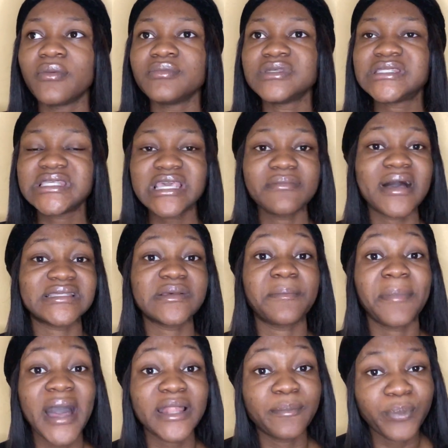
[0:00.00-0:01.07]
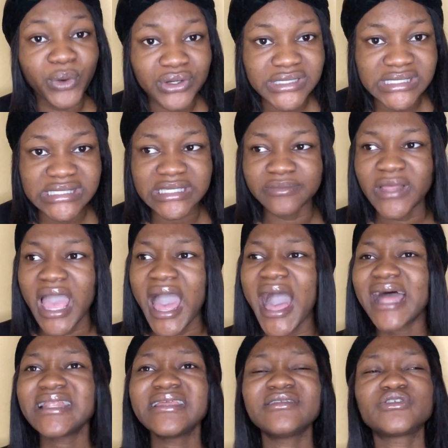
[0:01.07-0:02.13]
see him as a bad person?
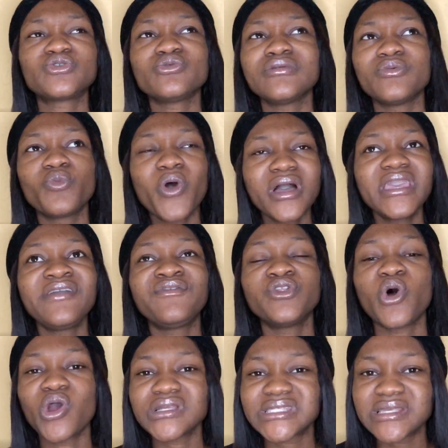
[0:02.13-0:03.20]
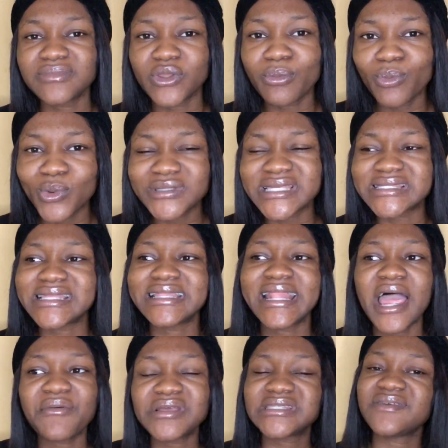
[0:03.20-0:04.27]
And so what even hurts him the most is the
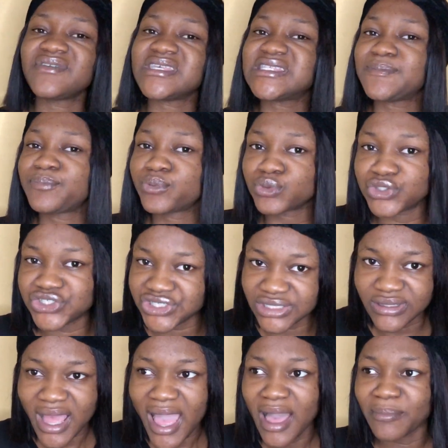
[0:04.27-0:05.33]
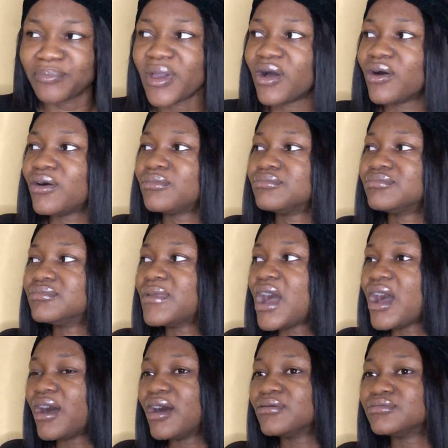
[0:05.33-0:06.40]
narrative he's pushing
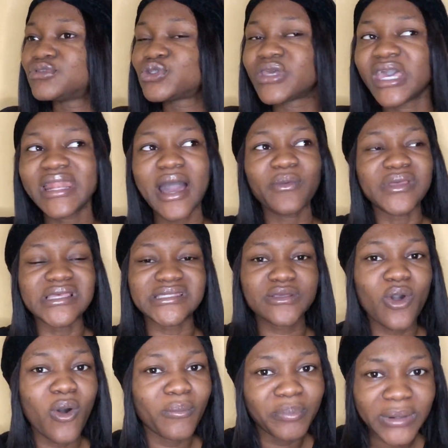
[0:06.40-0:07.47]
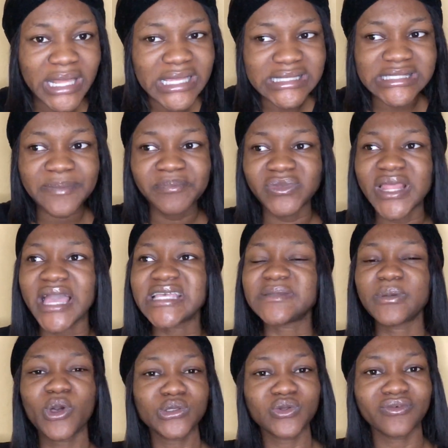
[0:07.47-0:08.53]
together with his complaints that is
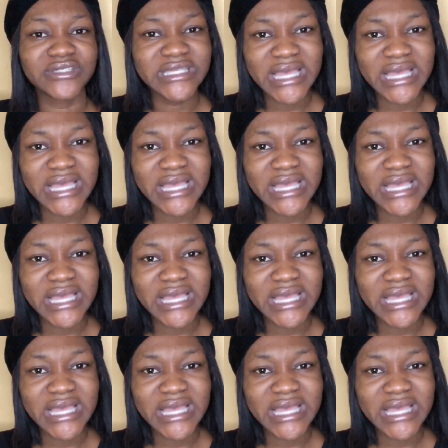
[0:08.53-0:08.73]
because of